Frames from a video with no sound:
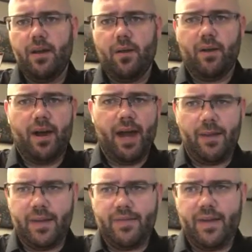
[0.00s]
or
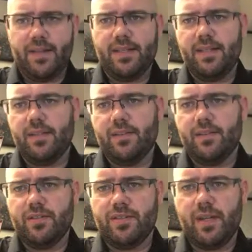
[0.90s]
highway funding
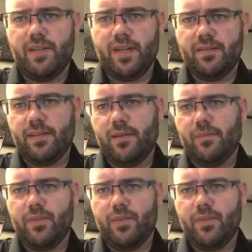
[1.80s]
or something,